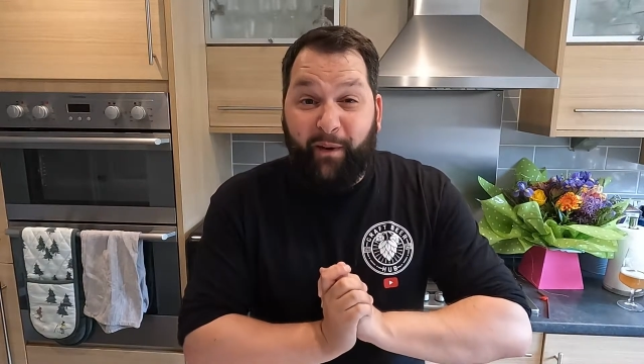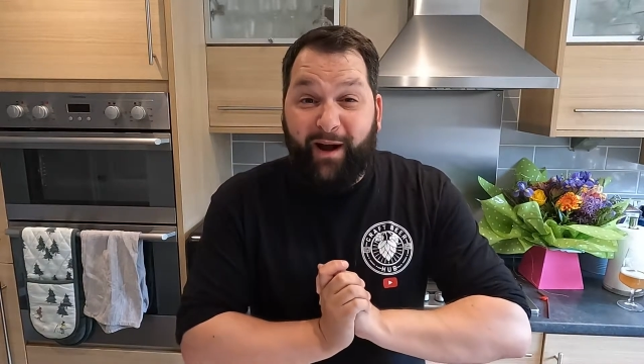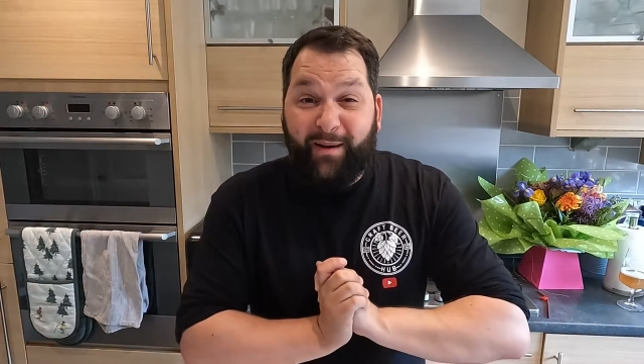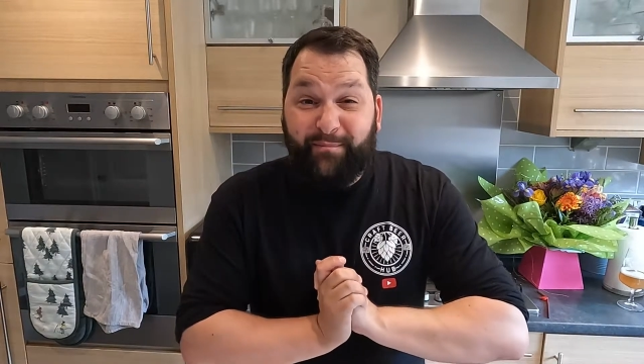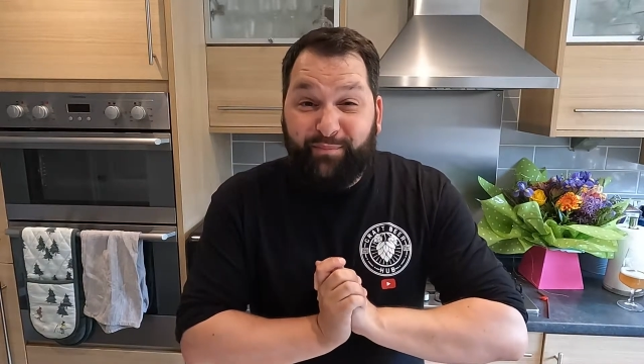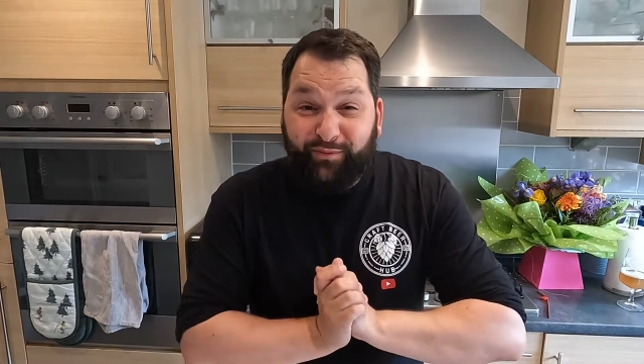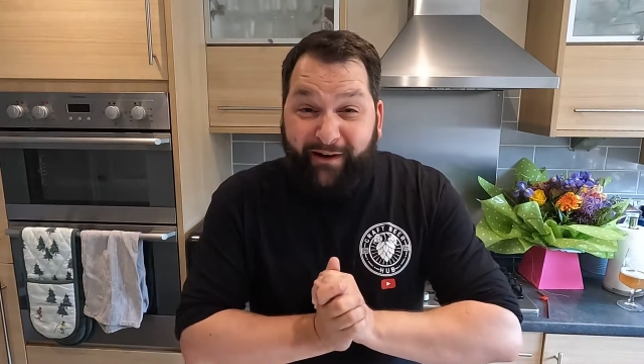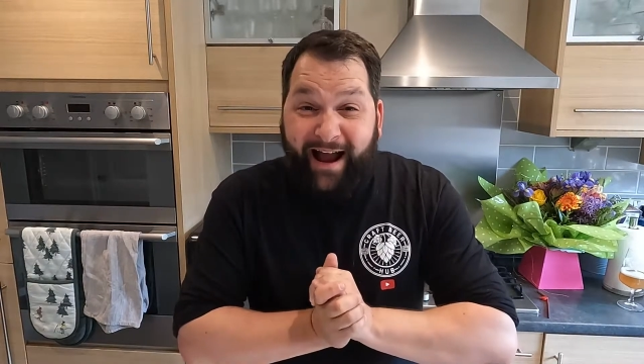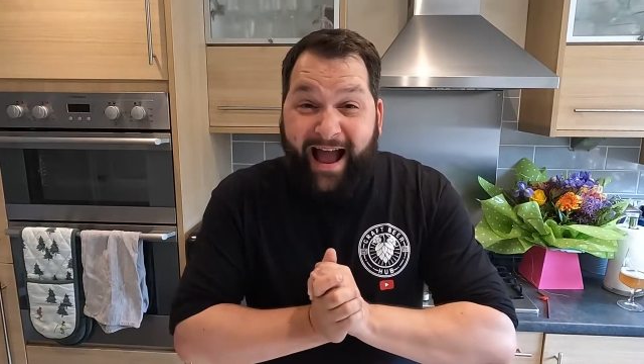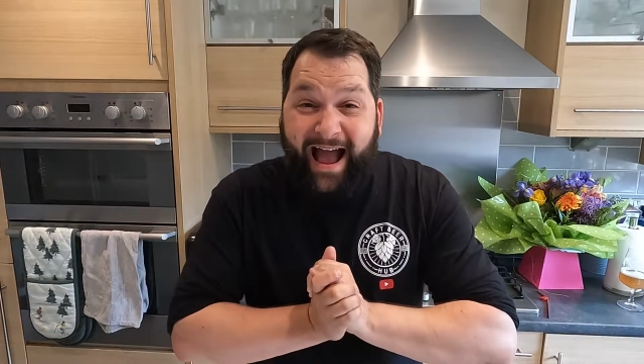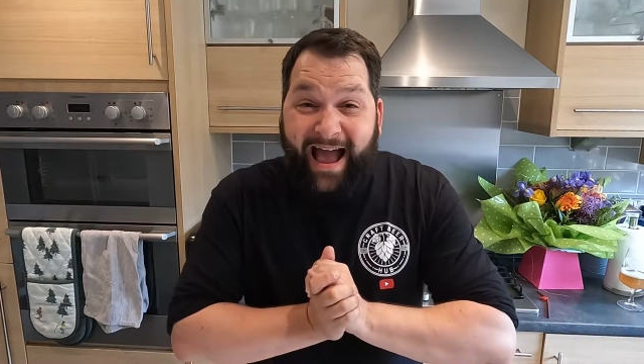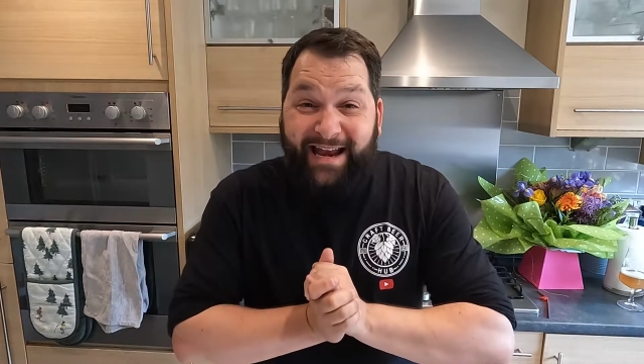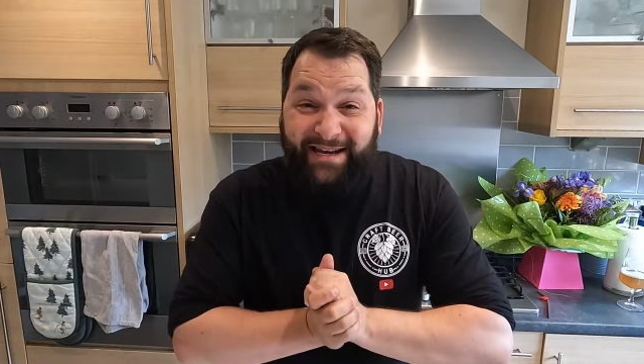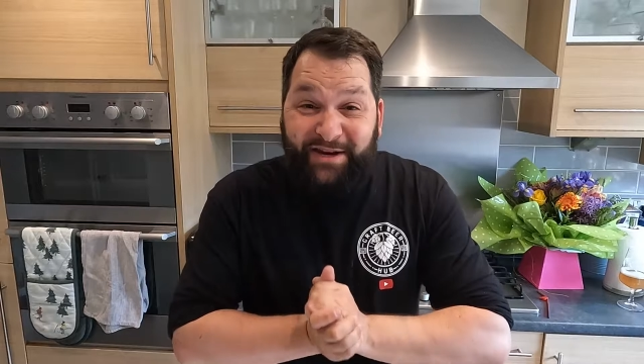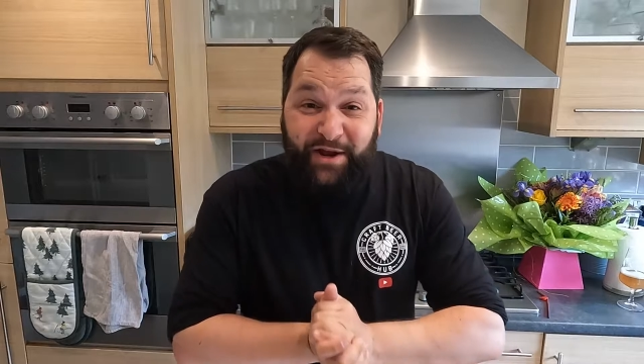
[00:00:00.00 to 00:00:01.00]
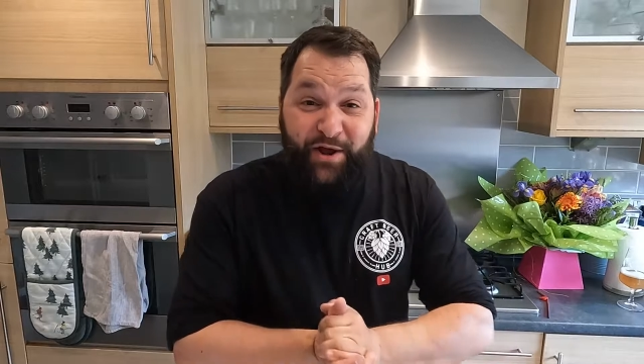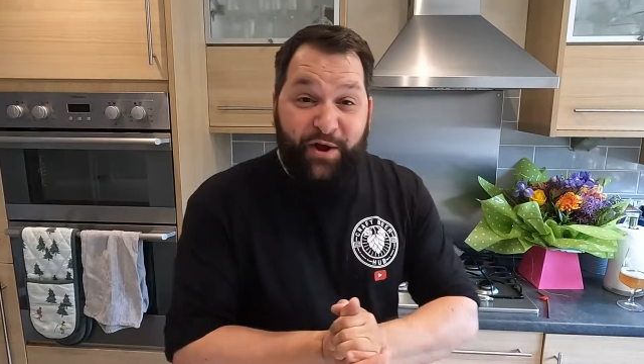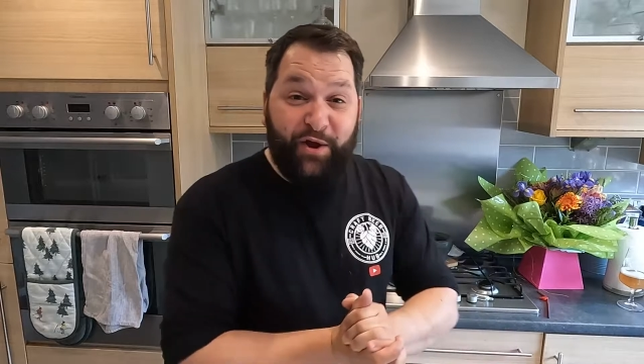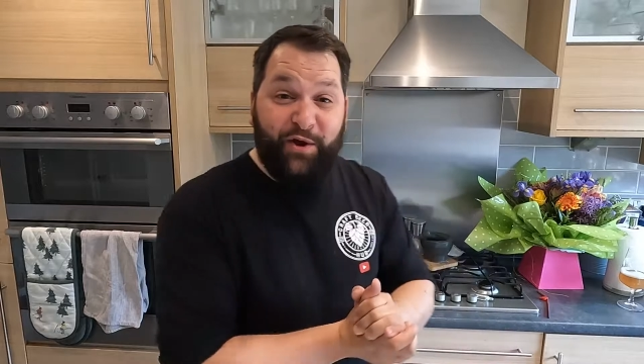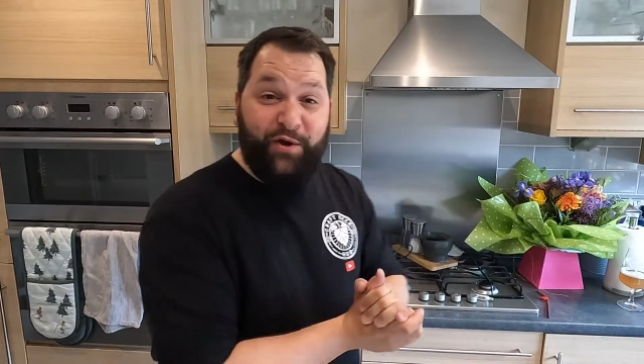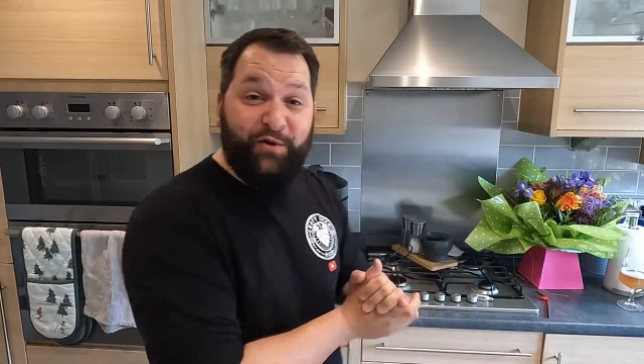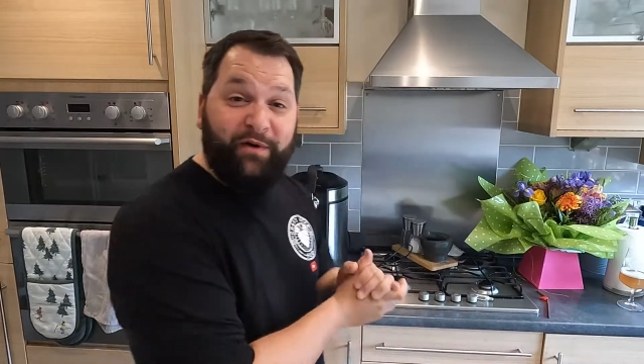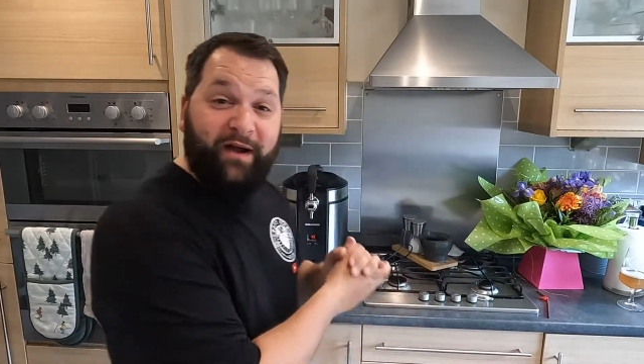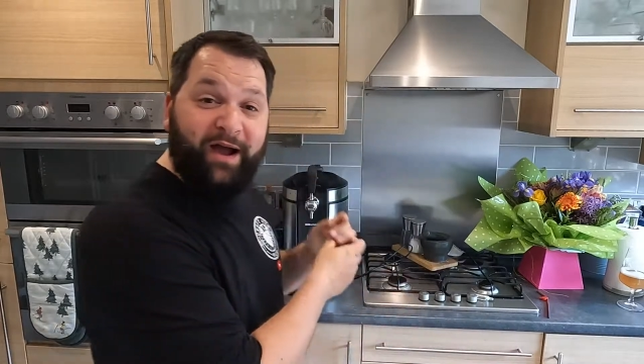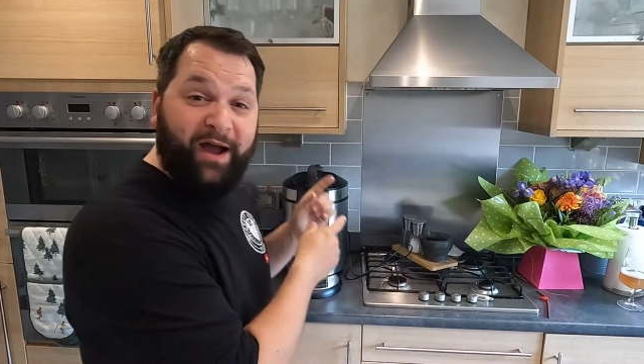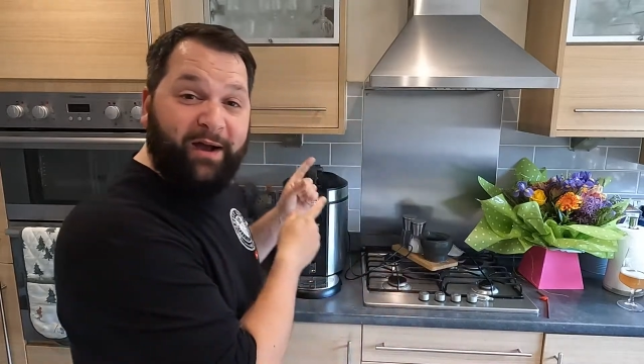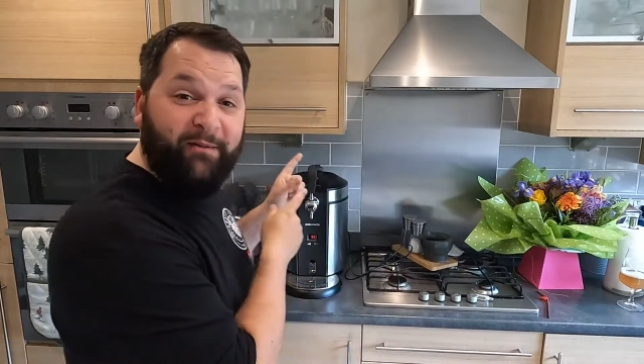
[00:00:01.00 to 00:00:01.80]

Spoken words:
my brand new